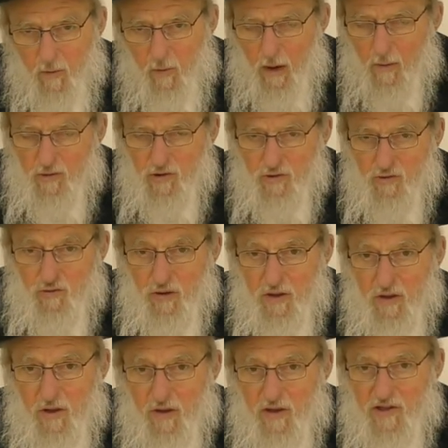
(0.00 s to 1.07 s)
Why would you
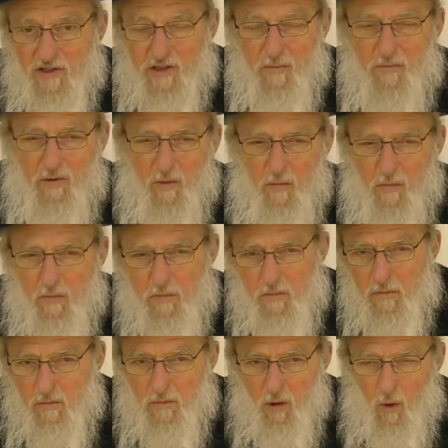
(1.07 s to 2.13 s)
treat the symptom?
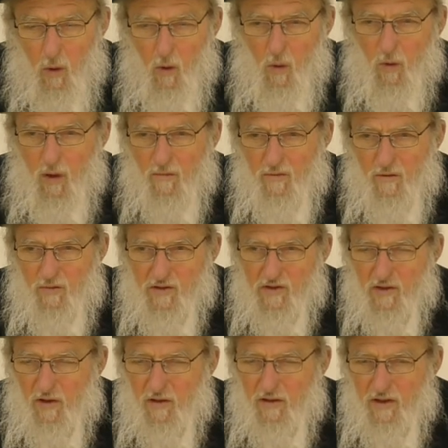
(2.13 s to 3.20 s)
The whole of your
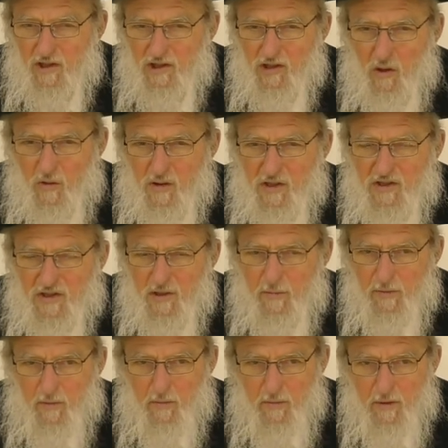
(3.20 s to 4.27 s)
physical condition is only a
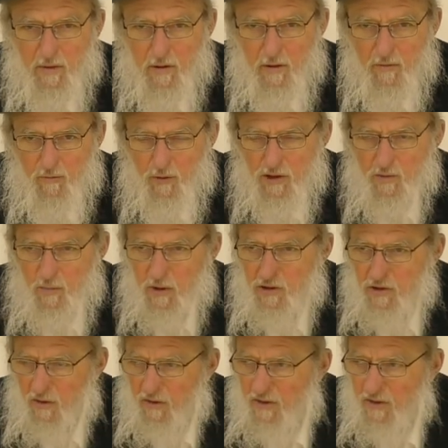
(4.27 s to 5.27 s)
symptom for your spiritual